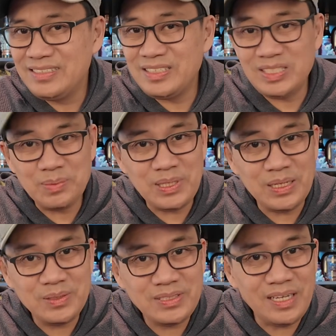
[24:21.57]
the double
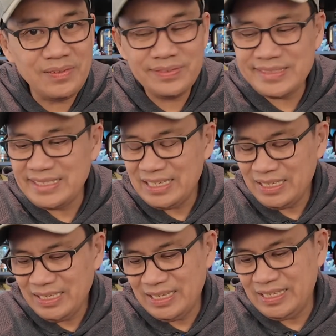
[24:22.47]
oak stuff,
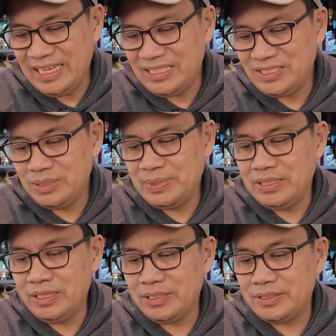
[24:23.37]
and aged it a bit
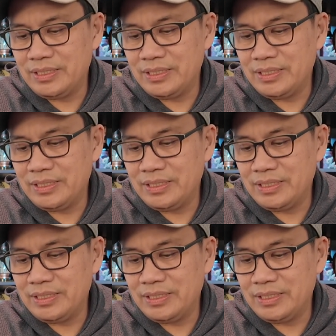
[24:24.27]
longer.